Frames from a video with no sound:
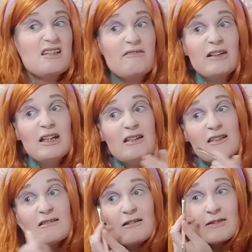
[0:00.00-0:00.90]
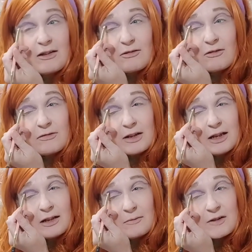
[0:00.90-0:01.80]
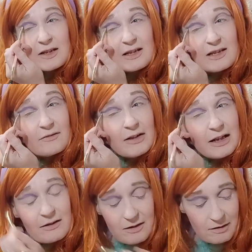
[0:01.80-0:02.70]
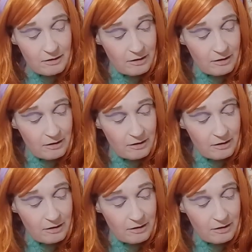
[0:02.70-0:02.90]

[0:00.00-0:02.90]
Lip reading: 70s, I think, roughly. We'll say 70s.